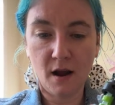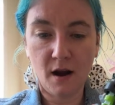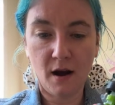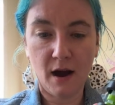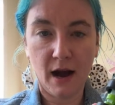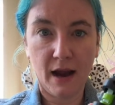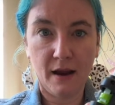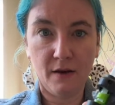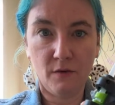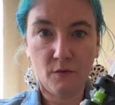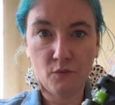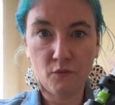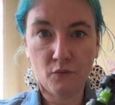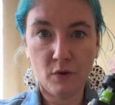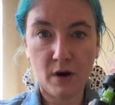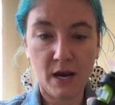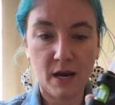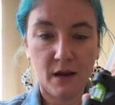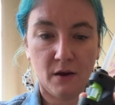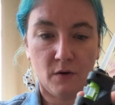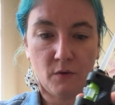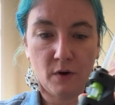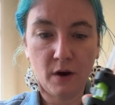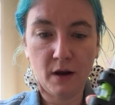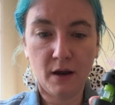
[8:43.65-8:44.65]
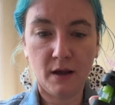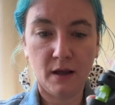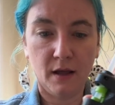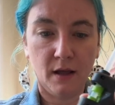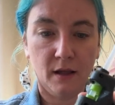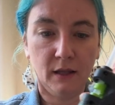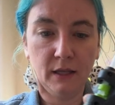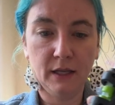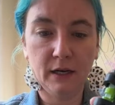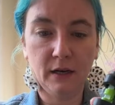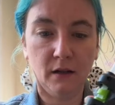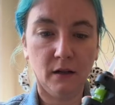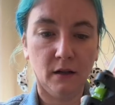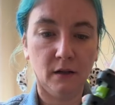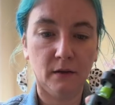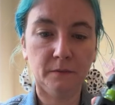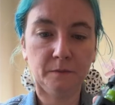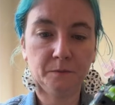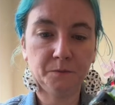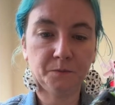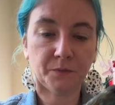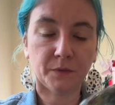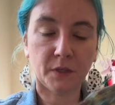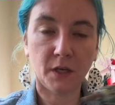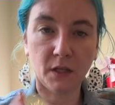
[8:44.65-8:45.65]
All right, ring, a
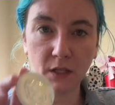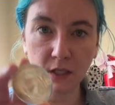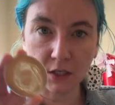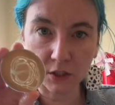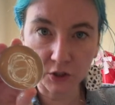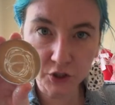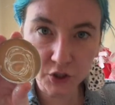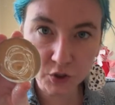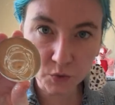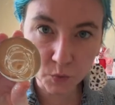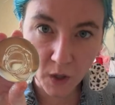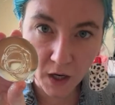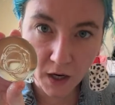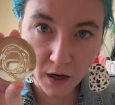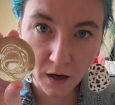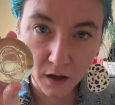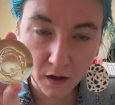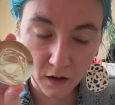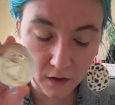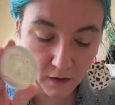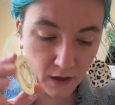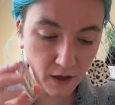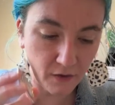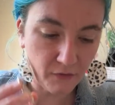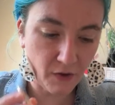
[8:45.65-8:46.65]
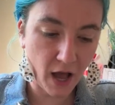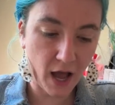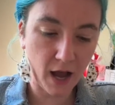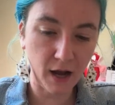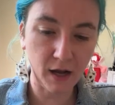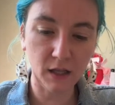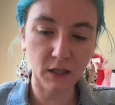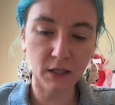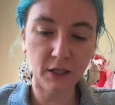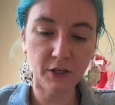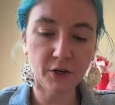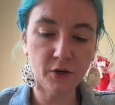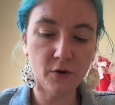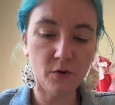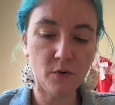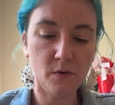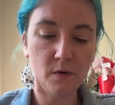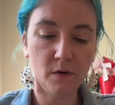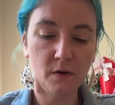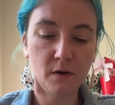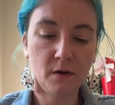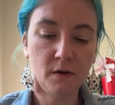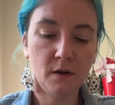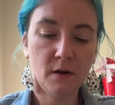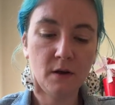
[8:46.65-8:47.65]
little swirl of hot glue,
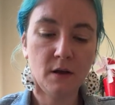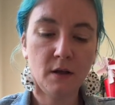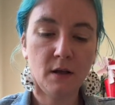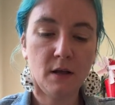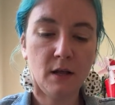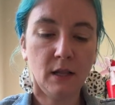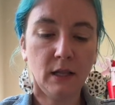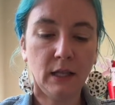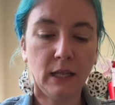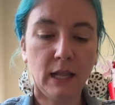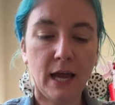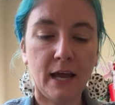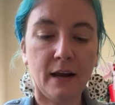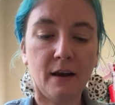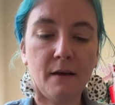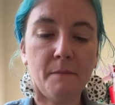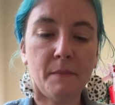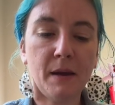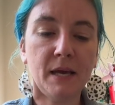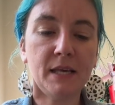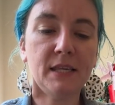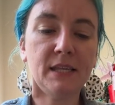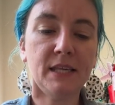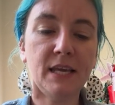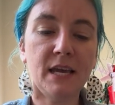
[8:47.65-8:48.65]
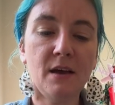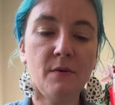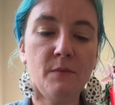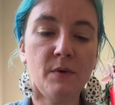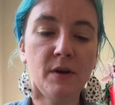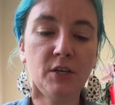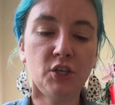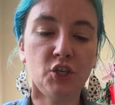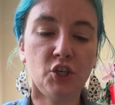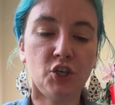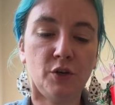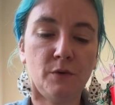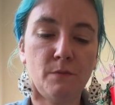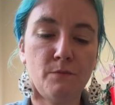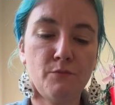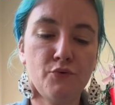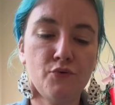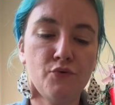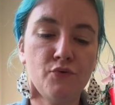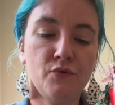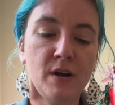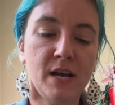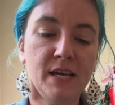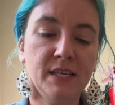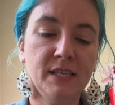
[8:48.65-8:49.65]
line up my sandwich,
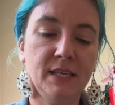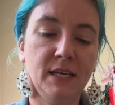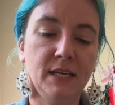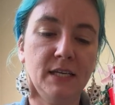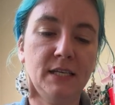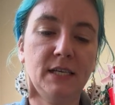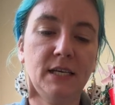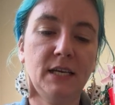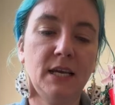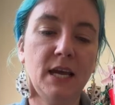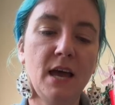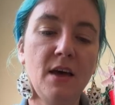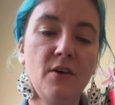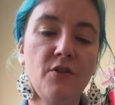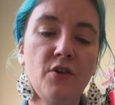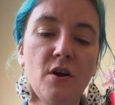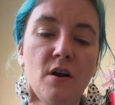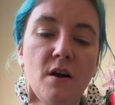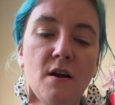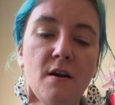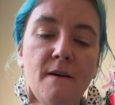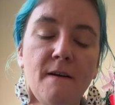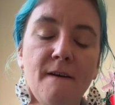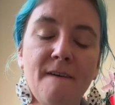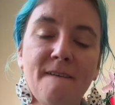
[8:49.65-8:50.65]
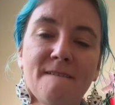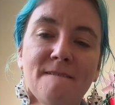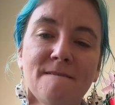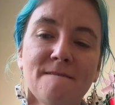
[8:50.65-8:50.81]
press it together.